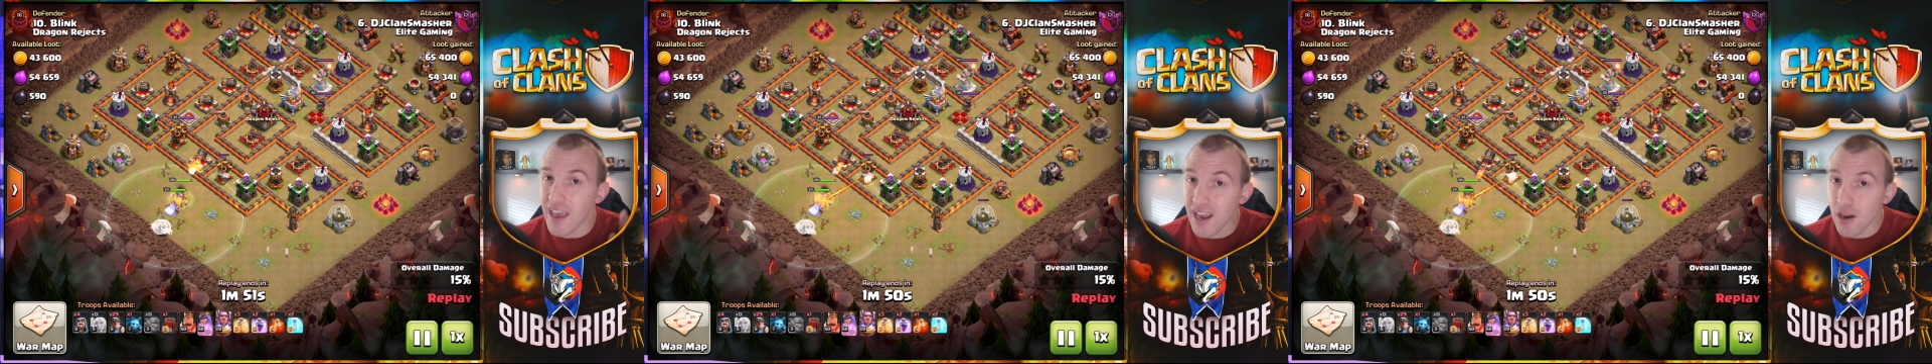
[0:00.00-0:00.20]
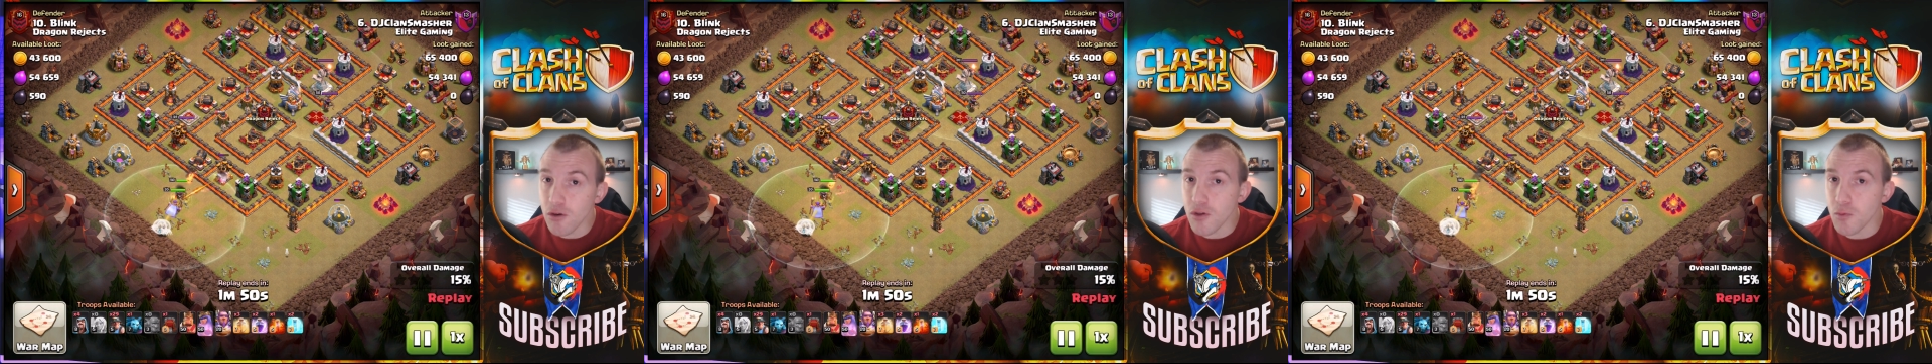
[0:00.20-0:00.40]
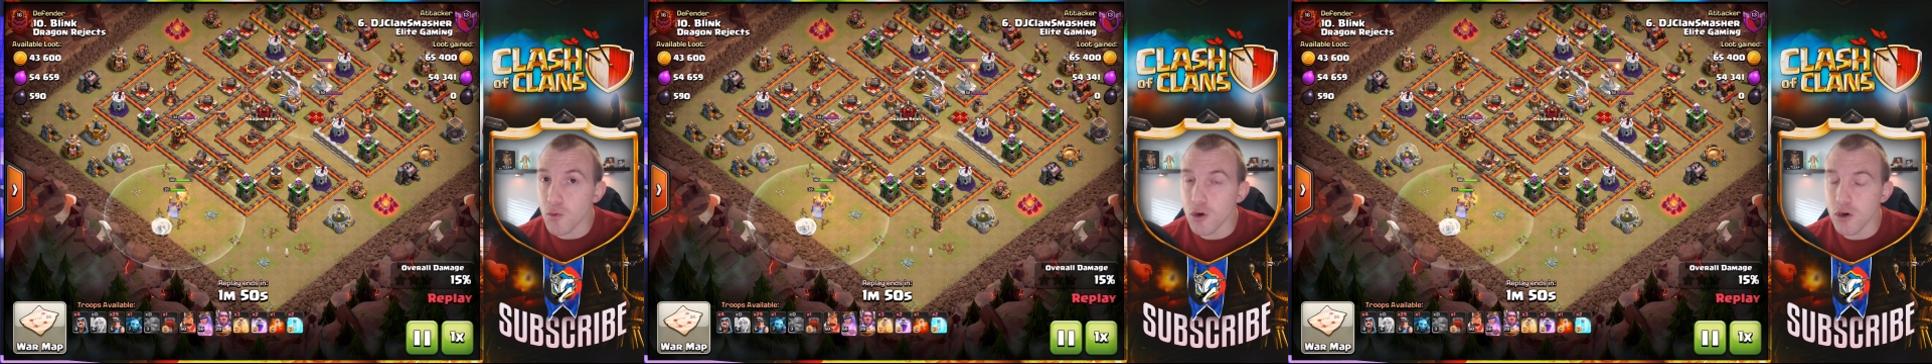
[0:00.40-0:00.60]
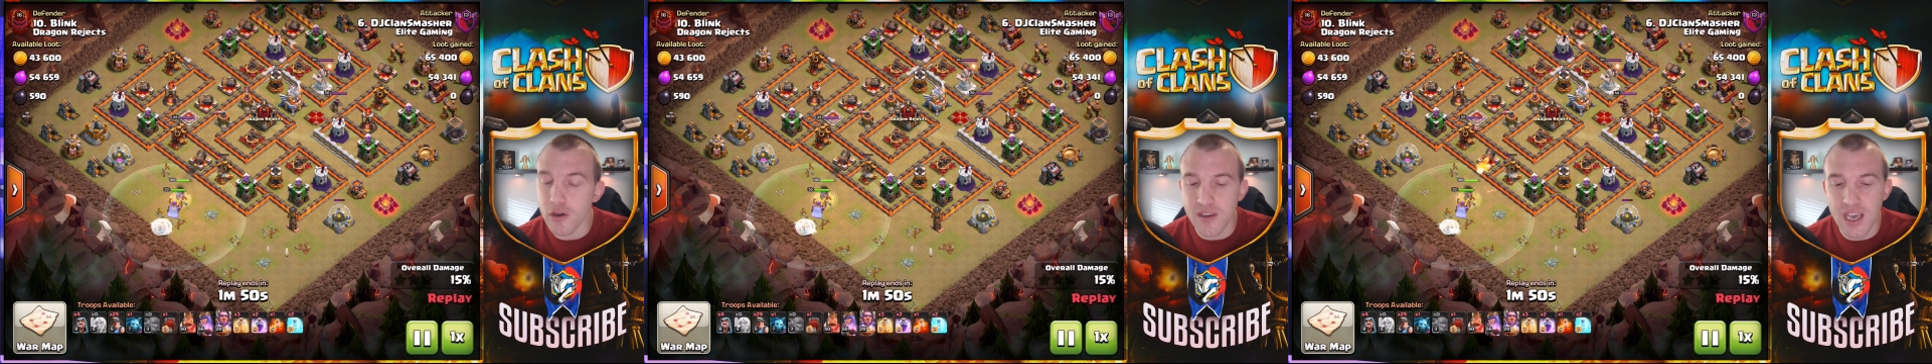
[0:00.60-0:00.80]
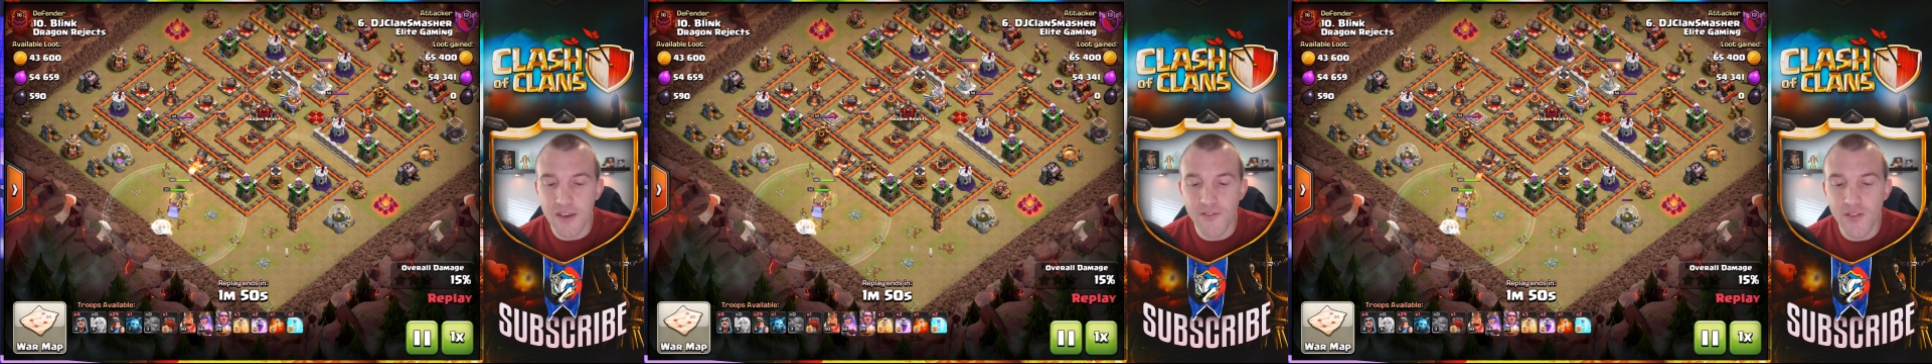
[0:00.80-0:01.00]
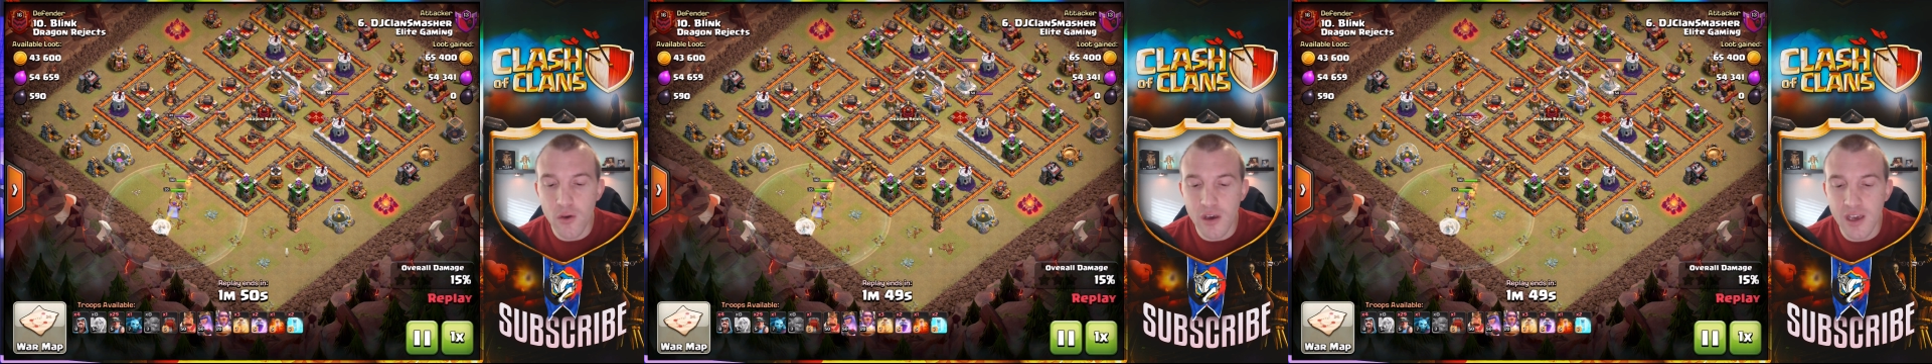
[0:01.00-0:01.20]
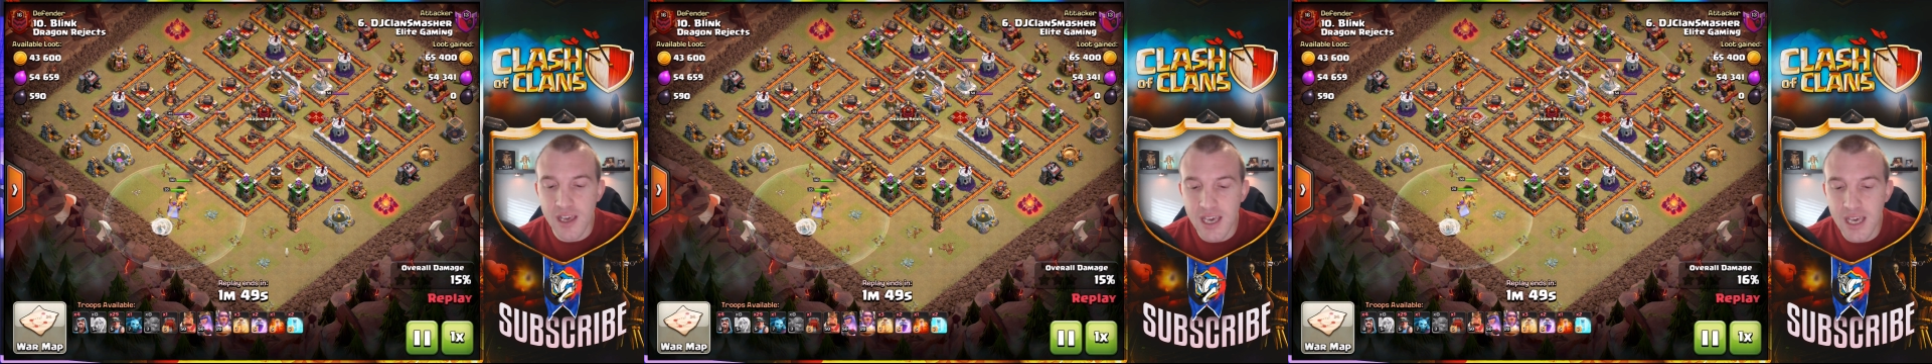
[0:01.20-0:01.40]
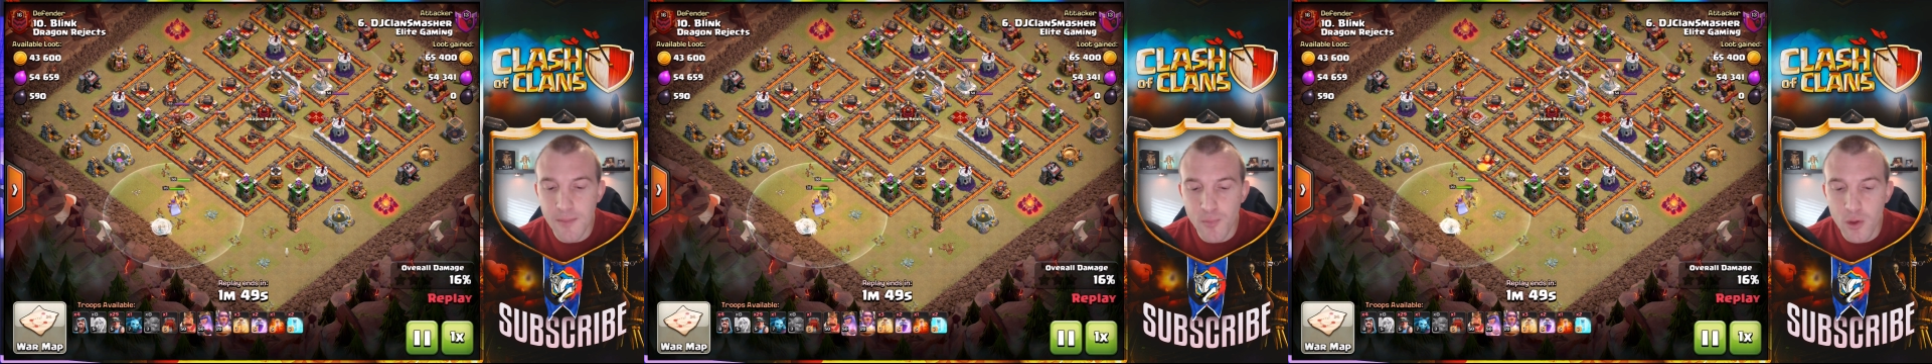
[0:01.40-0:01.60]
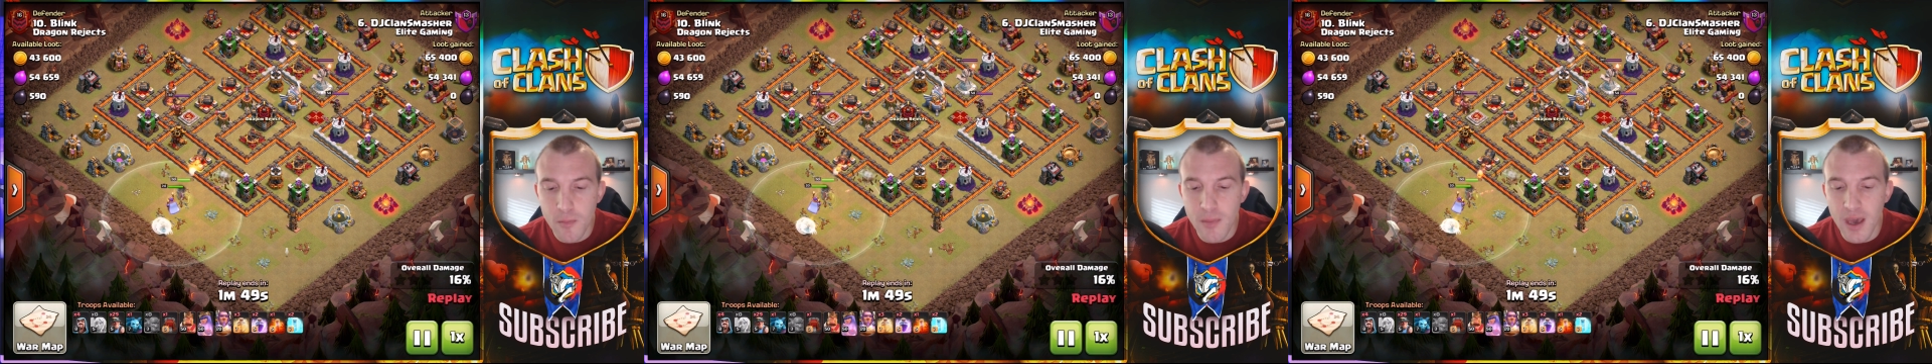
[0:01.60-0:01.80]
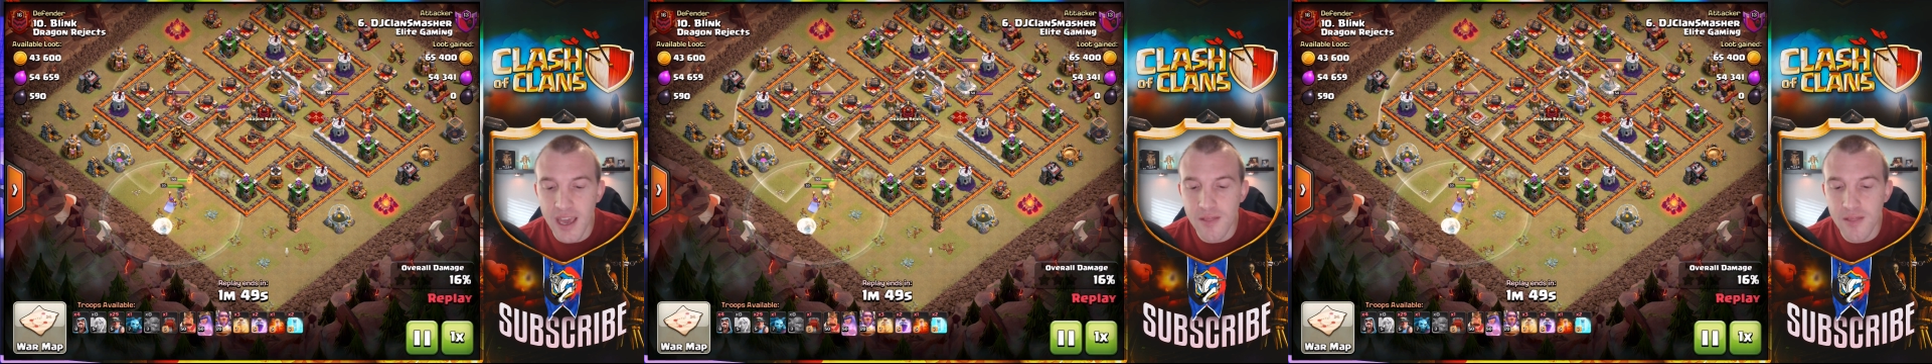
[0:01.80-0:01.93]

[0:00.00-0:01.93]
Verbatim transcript: In other words, if you can keep them